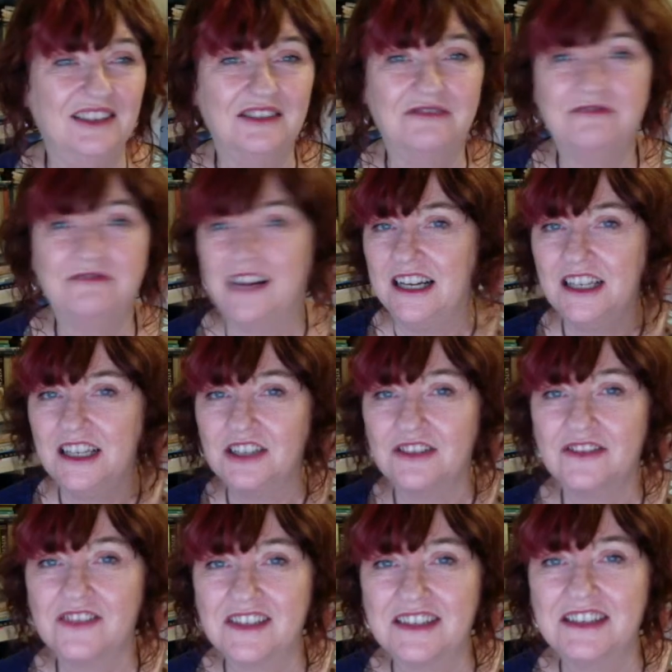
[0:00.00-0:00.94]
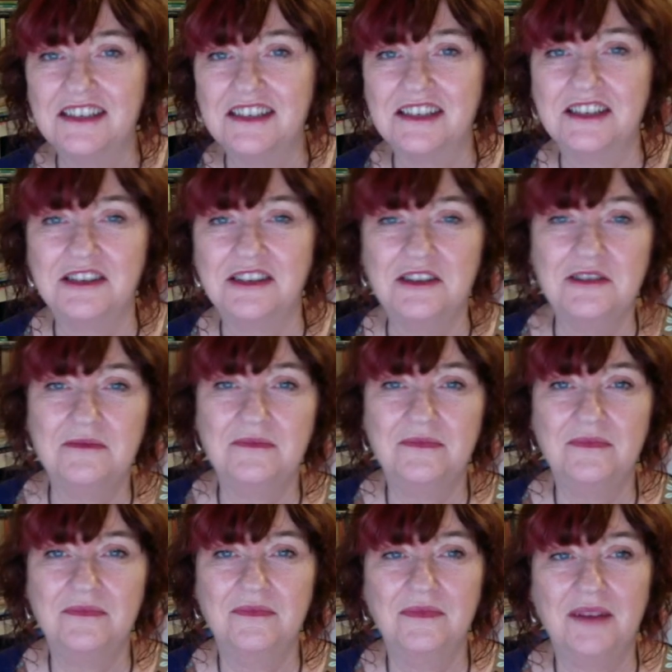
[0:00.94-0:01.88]
failure of the
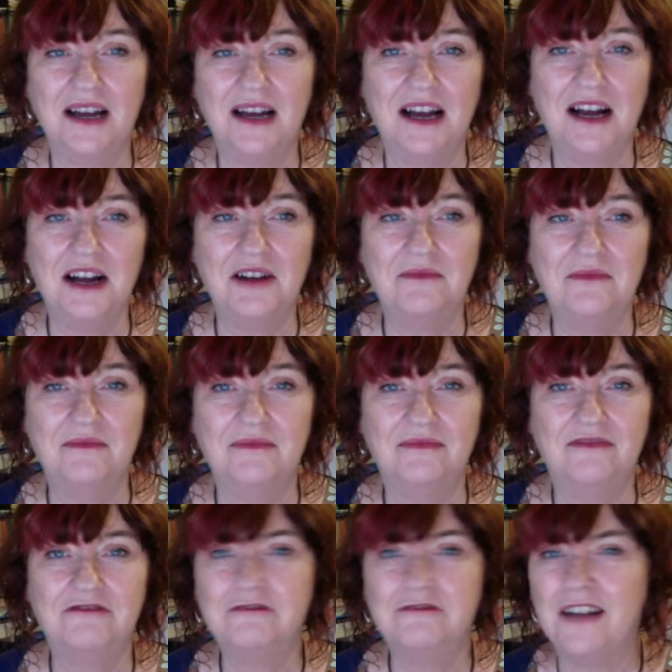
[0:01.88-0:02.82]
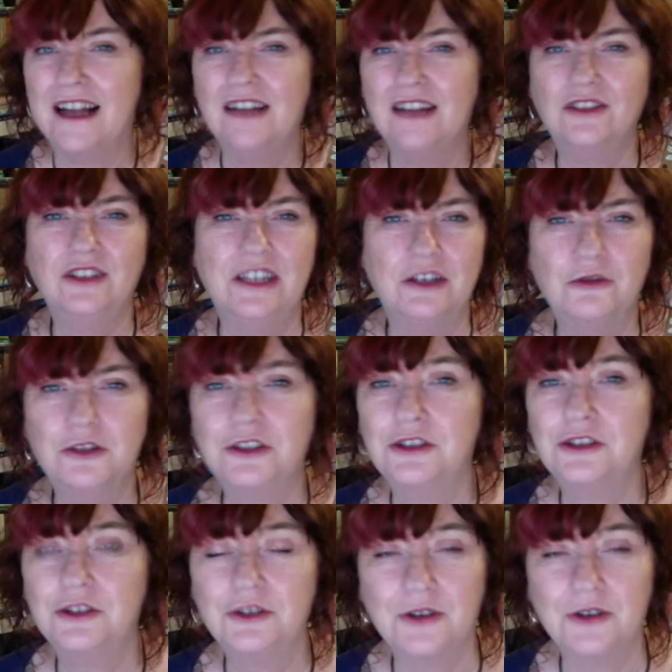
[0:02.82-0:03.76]
system, fail in order
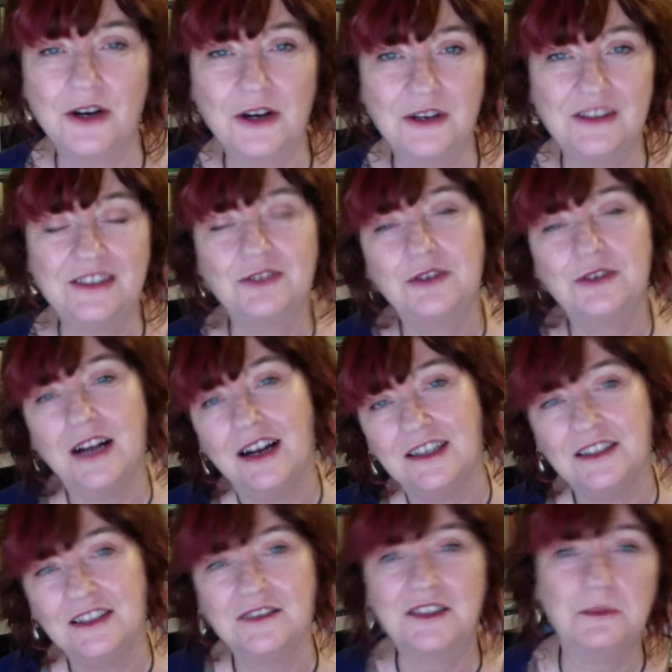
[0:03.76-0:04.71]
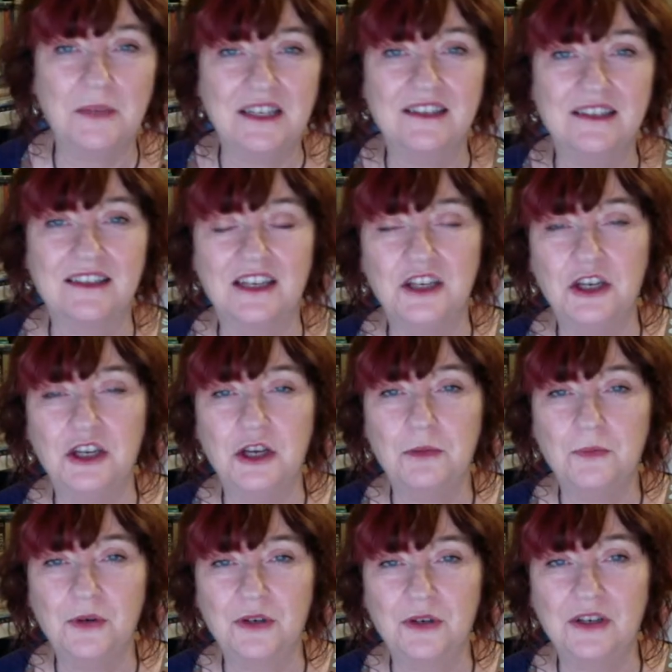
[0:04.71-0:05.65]
to grow. There's all kinds of spins that you
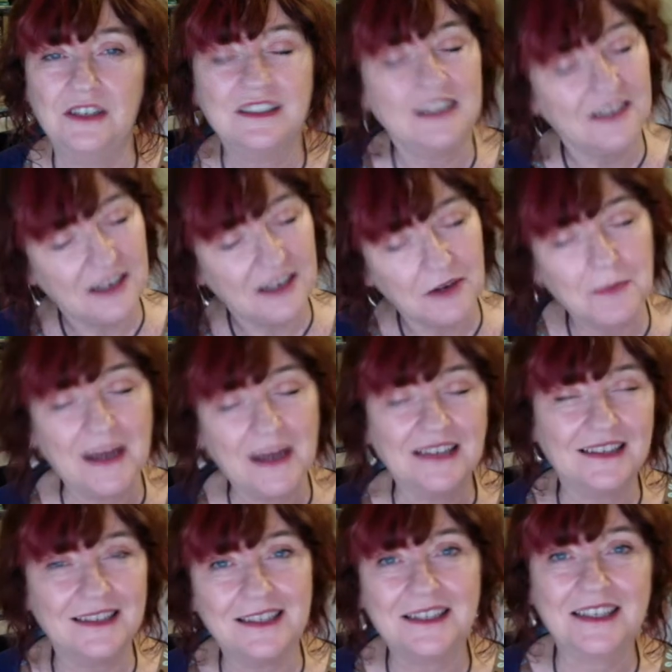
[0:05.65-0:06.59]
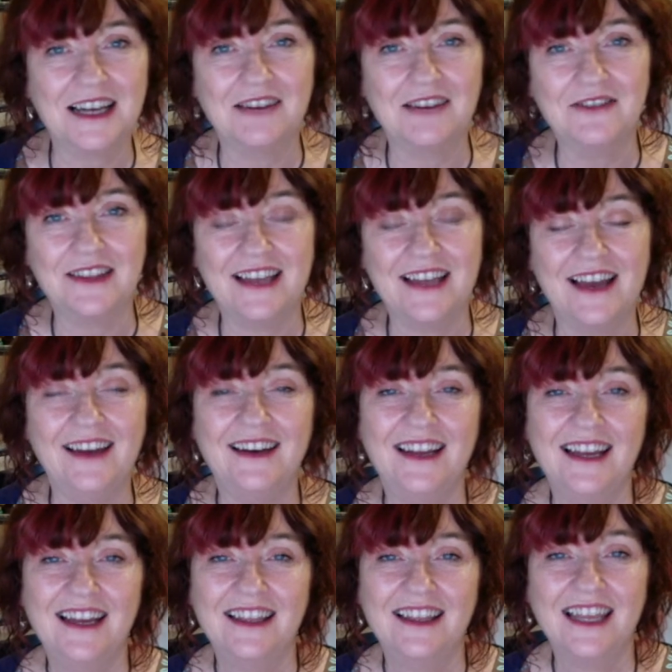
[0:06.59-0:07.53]
can put on it. So they're about to discover
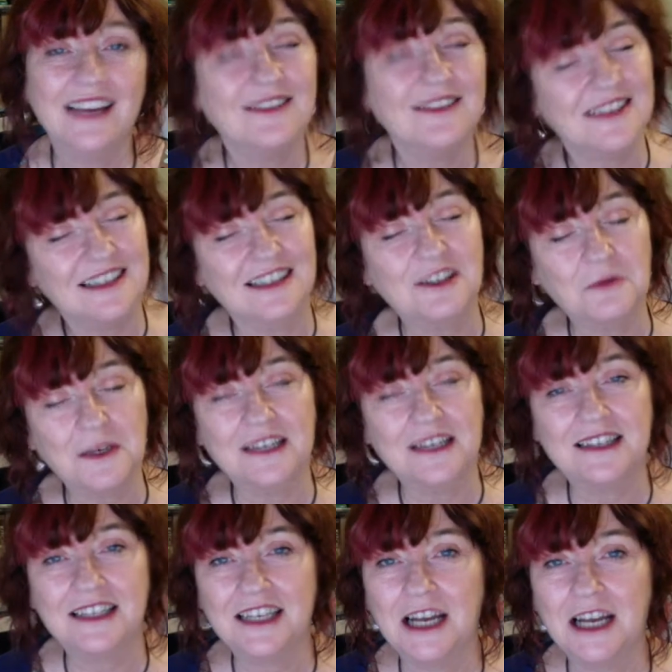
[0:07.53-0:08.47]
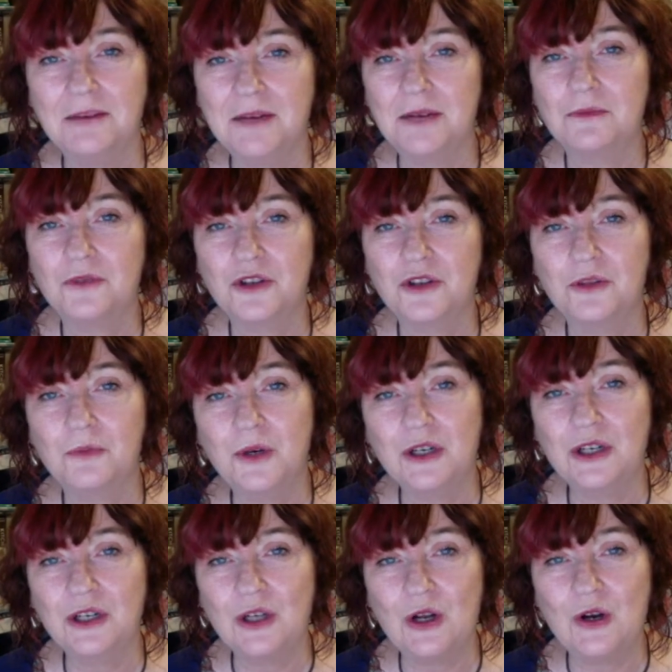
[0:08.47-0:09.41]
that. They have 6 weeks to come up with a
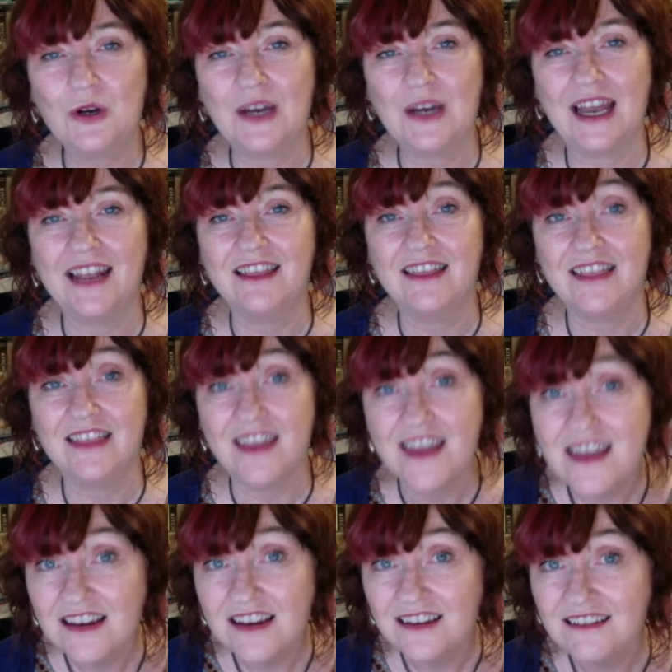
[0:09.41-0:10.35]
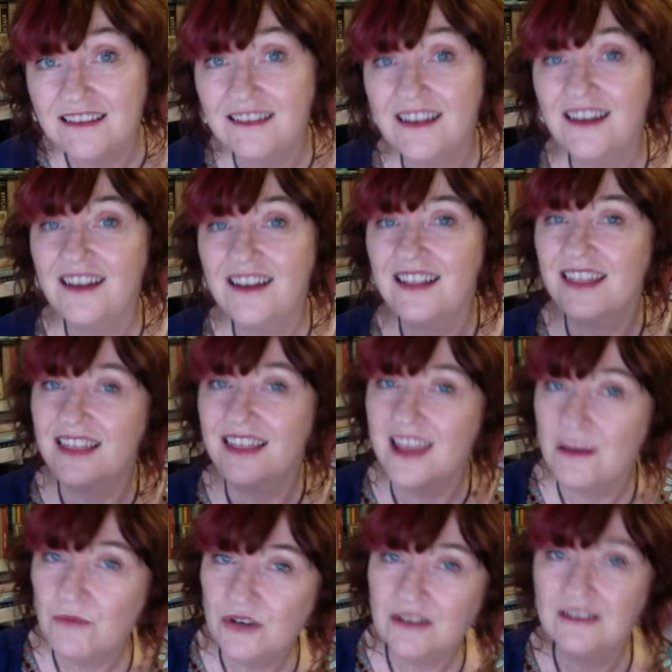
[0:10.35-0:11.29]
monologue, and then
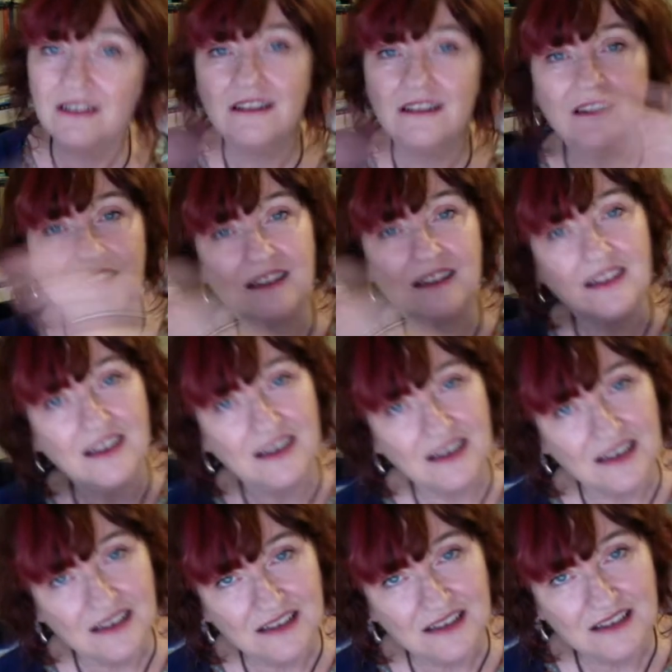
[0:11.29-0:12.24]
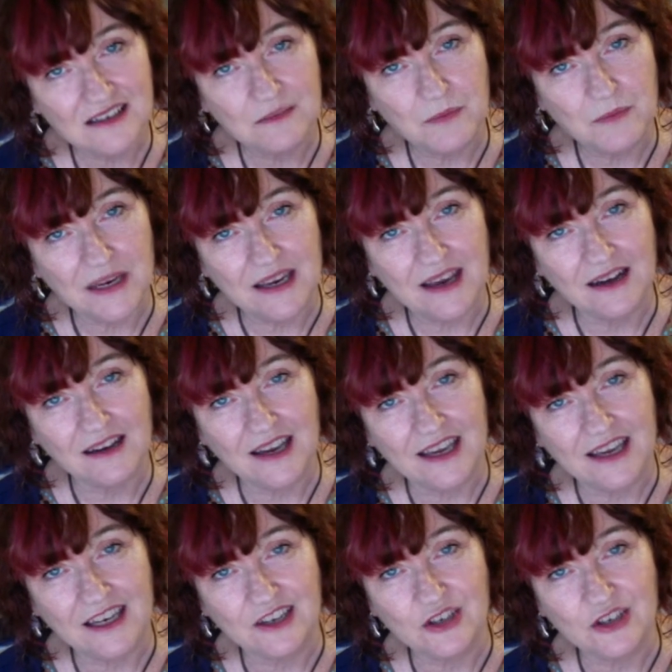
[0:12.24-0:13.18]
their monologue is being
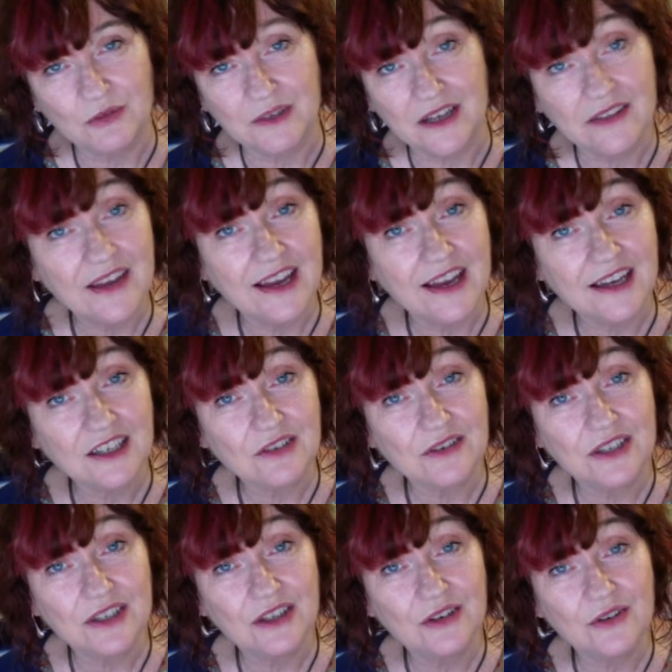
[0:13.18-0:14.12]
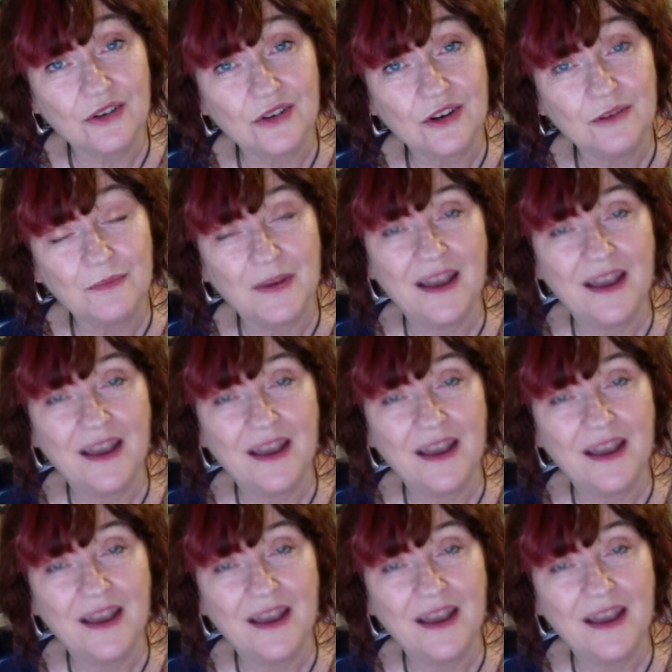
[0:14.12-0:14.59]
allocated to another actor in the group,